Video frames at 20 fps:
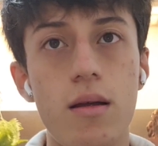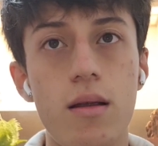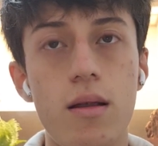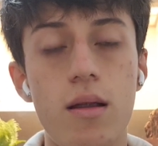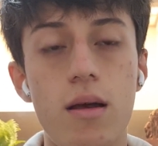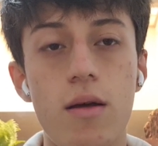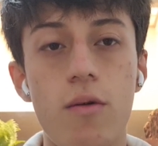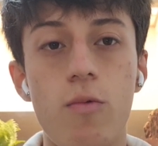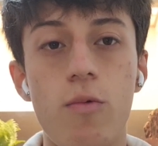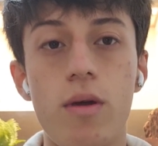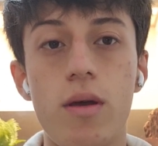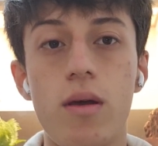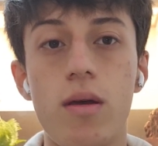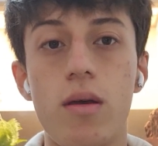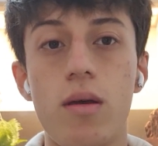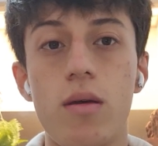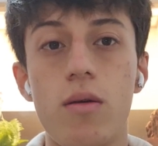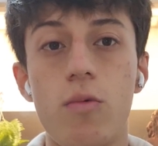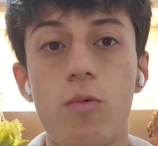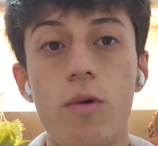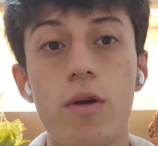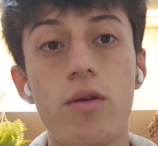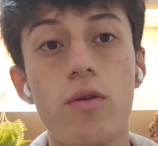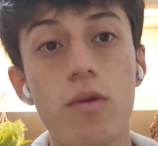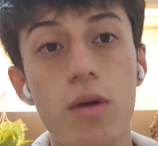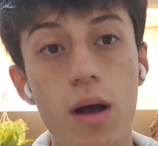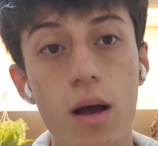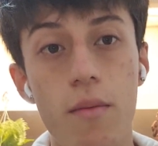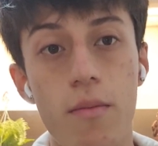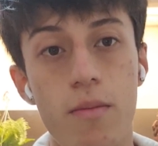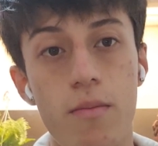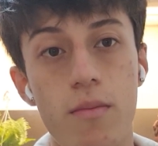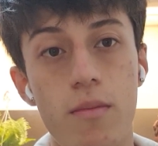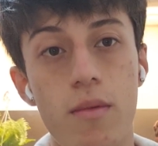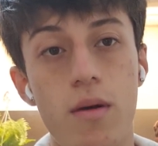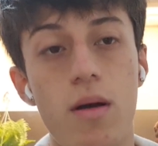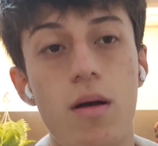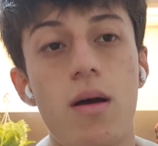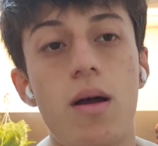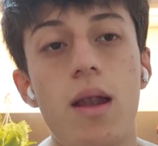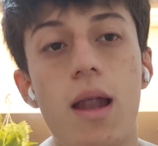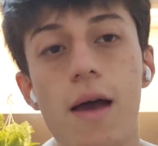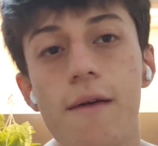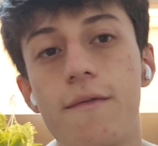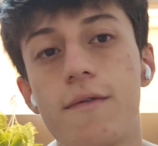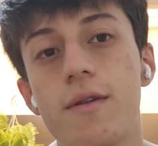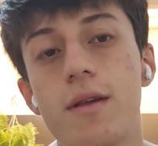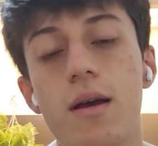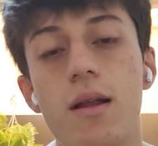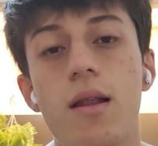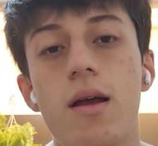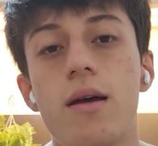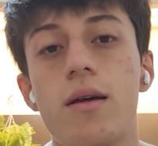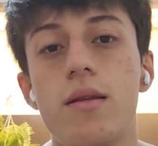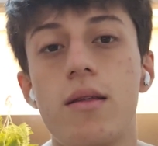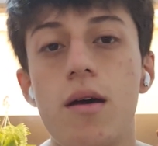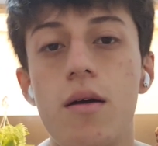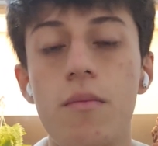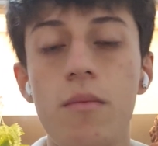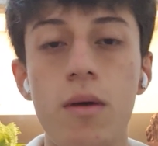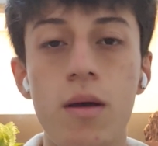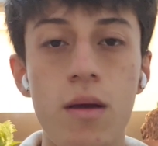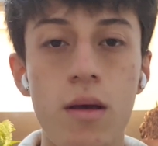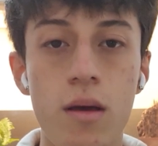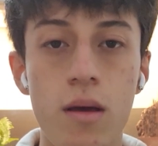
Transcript: like we don't have a lifestyle like them,